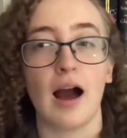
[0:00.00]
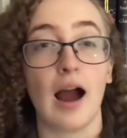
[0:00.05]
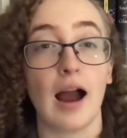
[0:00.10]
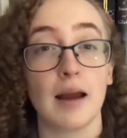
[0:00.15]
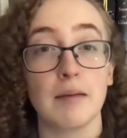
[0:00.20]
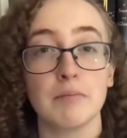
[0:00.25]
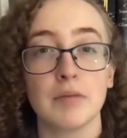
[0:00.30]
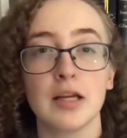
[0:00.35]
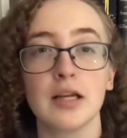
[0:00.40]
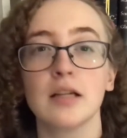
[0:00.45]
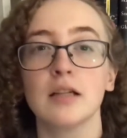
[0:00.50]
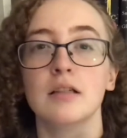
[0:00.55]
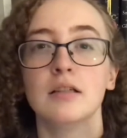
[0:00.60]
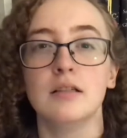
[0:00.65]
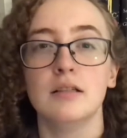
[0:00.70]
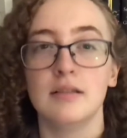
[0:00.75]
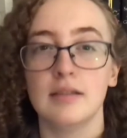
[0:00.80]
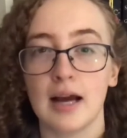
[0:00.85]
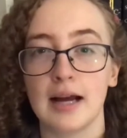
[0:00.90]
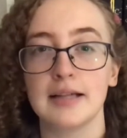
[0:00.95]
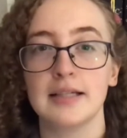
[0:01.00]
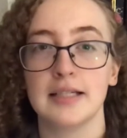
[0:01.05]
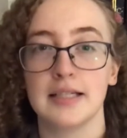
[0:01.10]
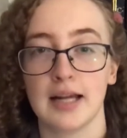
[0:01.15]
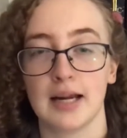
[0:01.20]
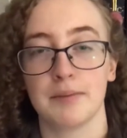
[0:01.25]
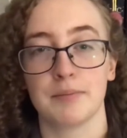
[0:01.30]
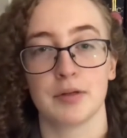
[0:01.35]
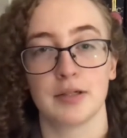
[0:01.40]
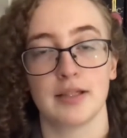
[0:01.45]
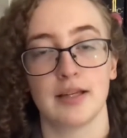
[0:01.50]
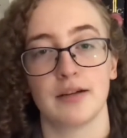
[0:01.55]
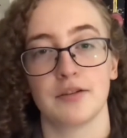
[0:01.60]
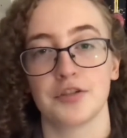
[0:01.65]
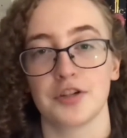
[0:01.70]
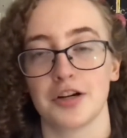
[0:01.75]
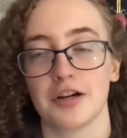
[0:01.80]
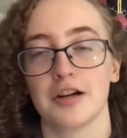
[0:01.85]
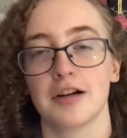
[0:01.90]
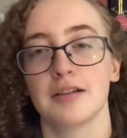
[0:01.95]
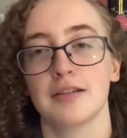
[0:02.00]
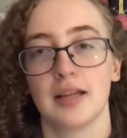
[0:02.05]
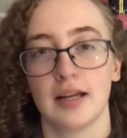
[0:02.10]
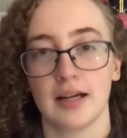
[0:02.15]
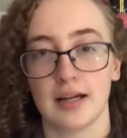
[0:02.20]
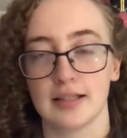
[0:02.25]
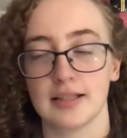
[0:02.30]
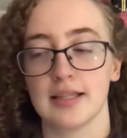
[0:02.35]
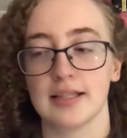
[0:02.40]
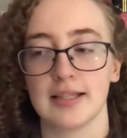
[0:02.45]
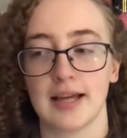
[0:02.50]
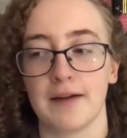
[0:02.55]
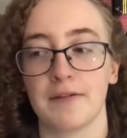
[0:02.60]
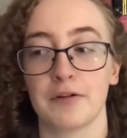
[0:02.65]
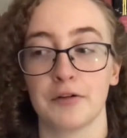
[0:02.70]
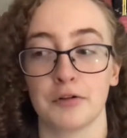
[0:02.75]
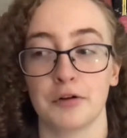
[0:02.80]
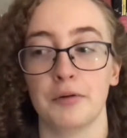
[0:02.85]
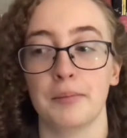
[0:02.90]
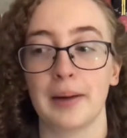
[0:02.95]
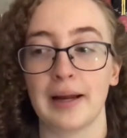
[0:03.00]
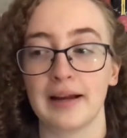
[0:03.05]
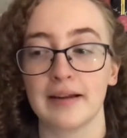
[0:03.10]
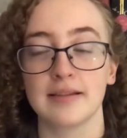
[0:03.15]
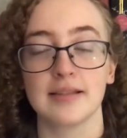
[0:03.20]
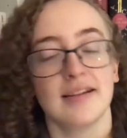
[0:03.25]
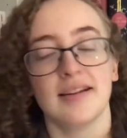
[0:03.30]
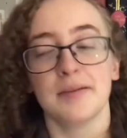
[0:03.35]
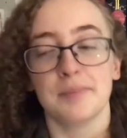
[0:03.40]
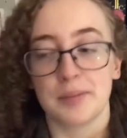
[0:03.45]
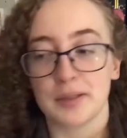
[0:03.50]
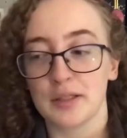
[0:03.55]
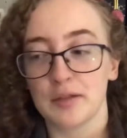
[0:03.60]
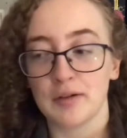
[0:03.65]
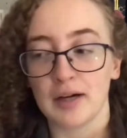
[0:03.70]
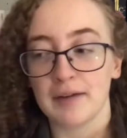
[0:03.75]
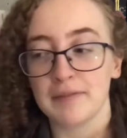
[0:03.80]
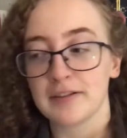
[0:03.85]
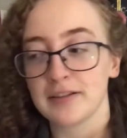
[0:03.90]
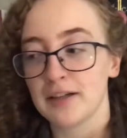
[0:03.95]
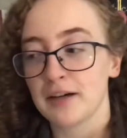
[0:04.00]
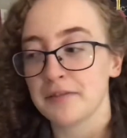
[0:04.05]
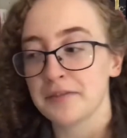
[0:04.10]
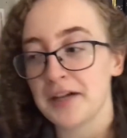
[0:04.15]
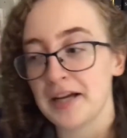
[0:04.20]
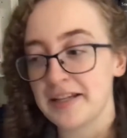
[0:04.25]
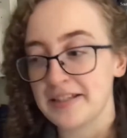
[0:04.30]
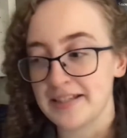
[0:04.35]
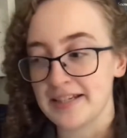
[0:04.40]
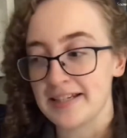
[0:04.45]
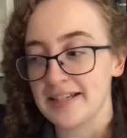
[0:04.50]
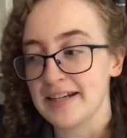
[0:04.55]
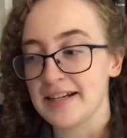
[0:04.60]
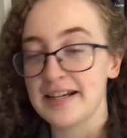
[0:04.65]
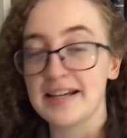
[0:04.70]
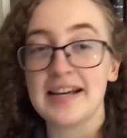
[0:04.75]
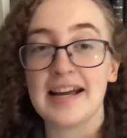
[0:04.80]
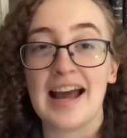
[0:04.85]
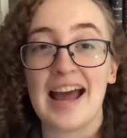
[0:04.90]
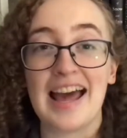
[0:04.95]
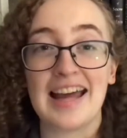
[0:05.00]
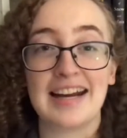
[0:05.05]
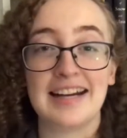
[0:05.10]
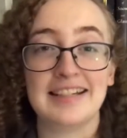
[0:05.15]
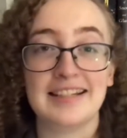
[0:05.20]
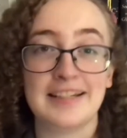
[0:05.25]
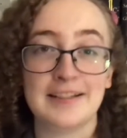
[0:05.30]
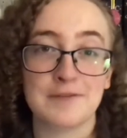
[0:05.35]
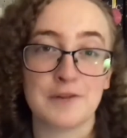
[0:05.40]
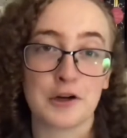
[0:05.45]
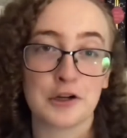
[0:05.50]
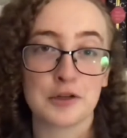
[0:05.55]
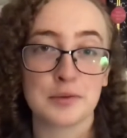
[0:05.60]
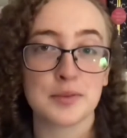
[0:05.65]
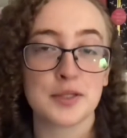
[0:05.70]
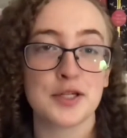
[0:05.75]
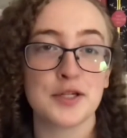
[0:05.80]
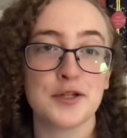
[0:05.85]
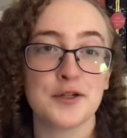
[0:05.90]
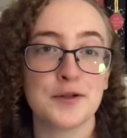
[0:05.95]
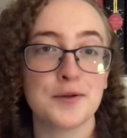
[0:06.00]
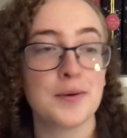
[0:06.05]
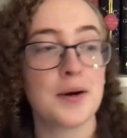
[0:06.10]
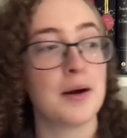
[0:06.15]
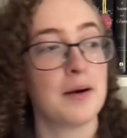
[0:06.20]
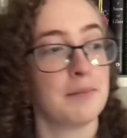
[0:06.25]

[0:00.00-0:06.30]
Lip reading: I'm like 99% sure that it's a sapphic romance, but the graphic novel ended and I need volume 2.